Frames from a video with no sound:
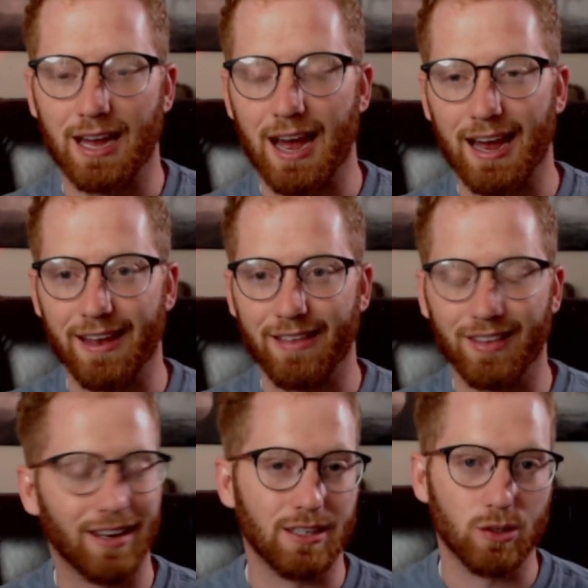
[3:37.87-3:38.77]
that
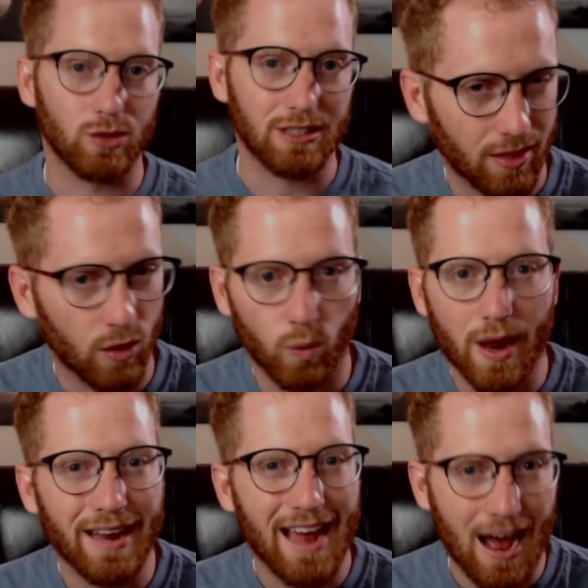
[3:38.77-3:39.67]
let you see the
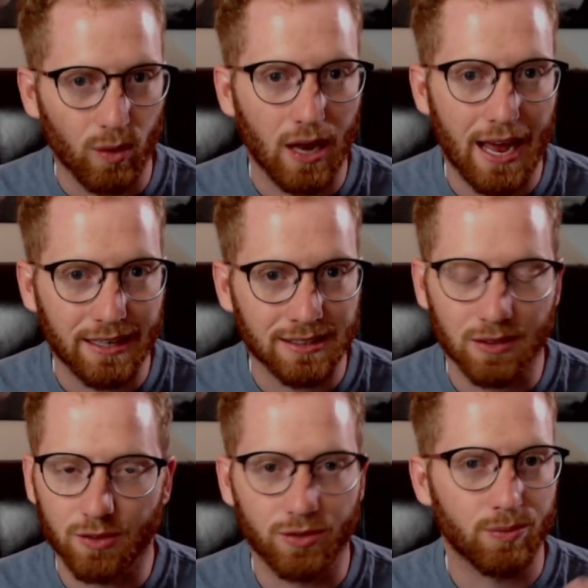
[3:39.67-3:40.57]
red outlines
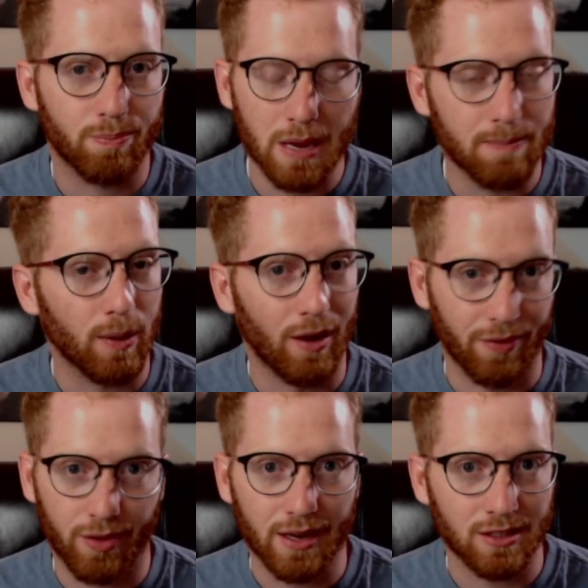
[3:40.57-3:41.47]
of people and
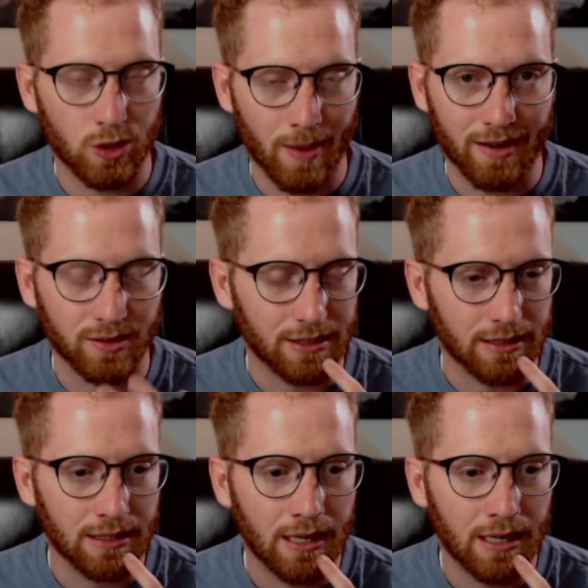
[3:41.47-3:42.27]
things you might have seen.